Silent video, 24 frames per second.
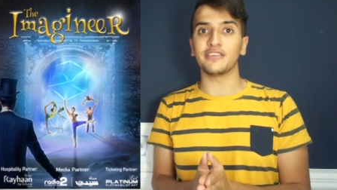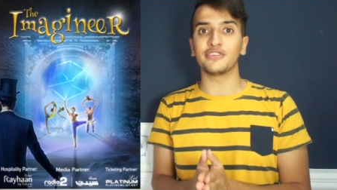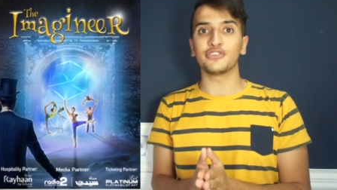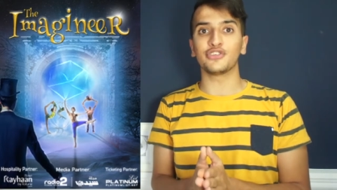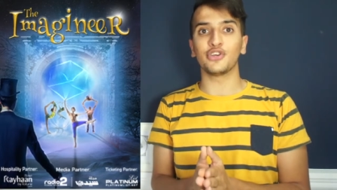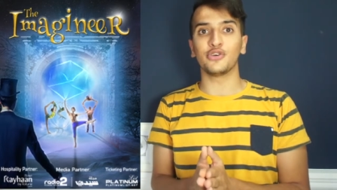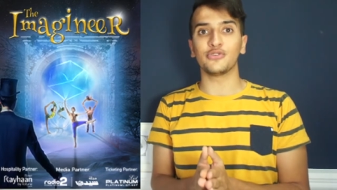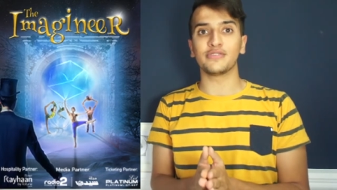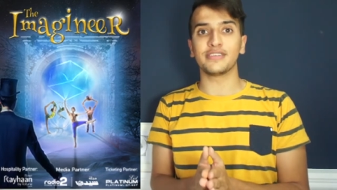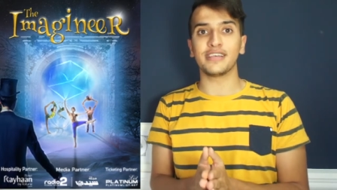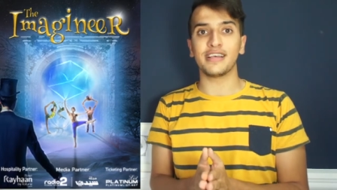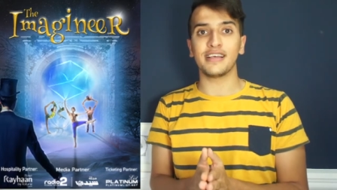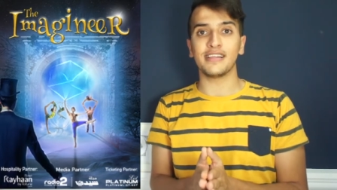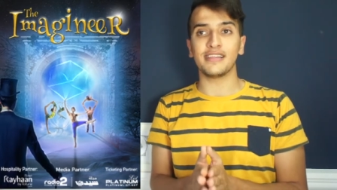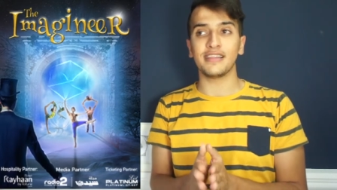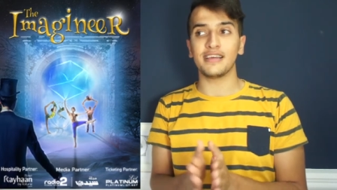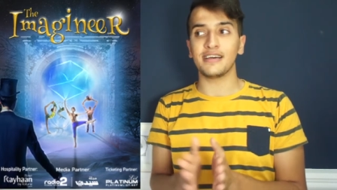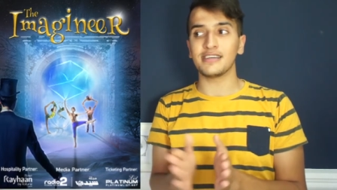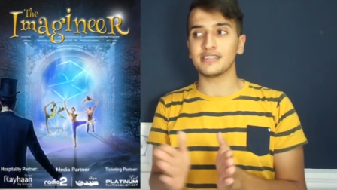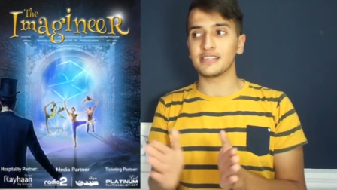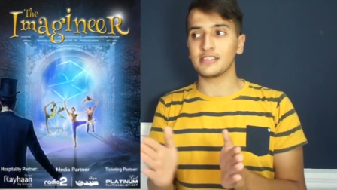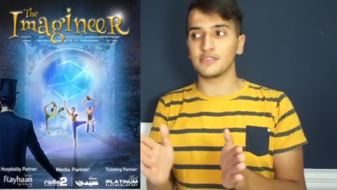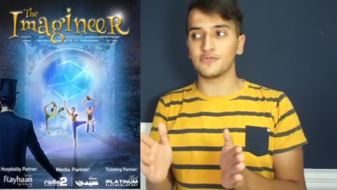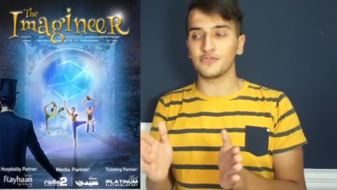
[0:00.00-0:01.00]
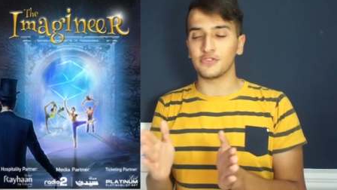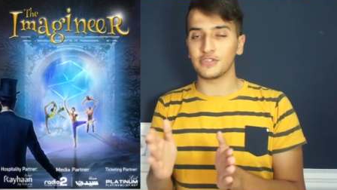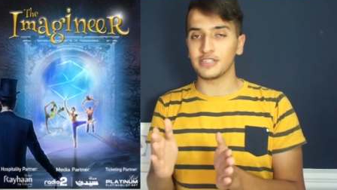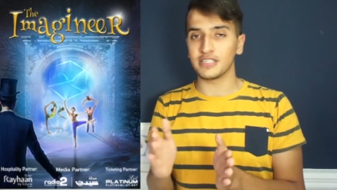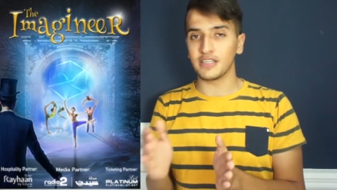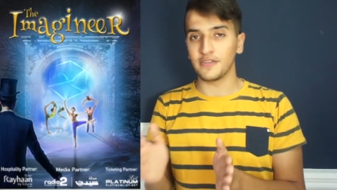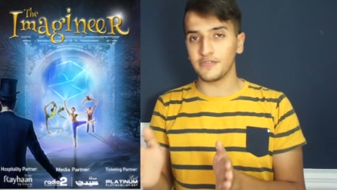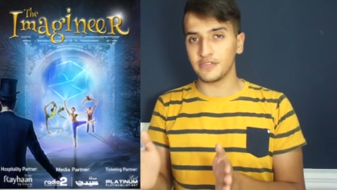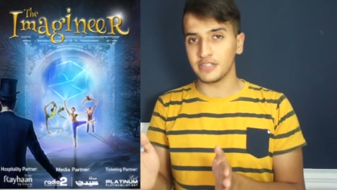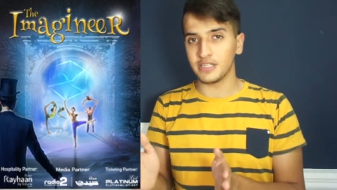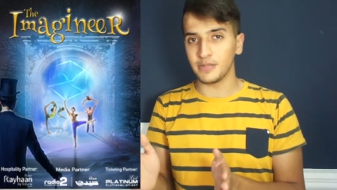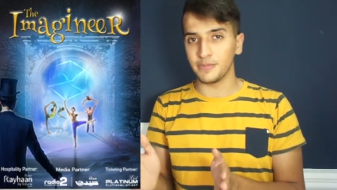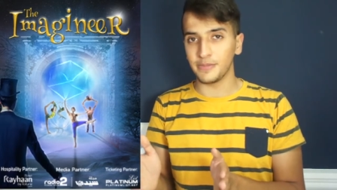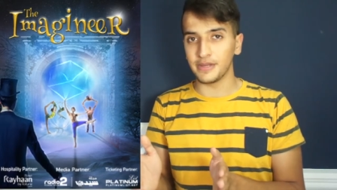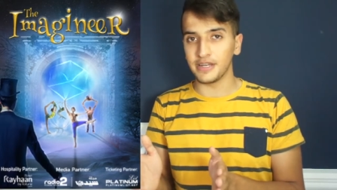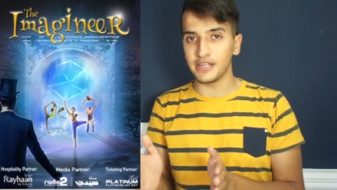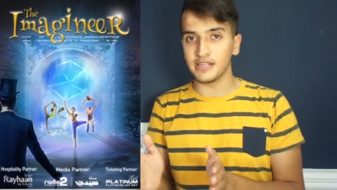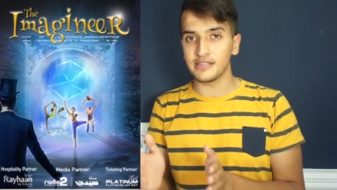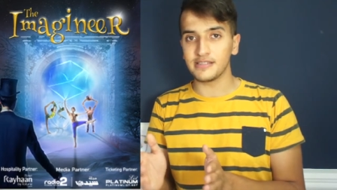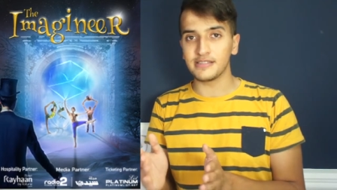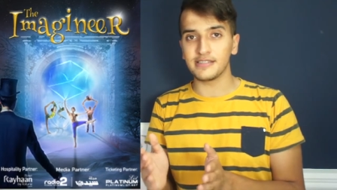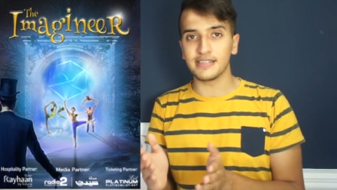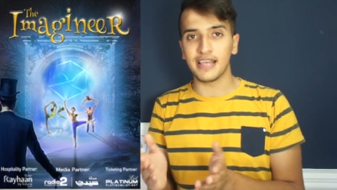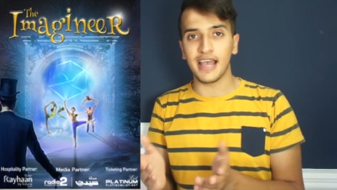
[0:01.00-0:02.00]
The show that lasts for 70
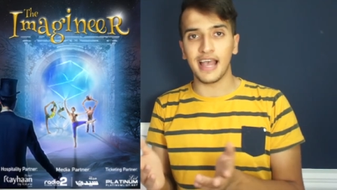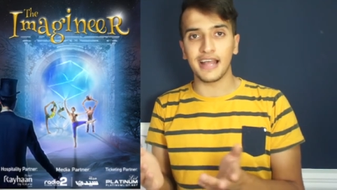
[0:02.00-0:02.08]
minutes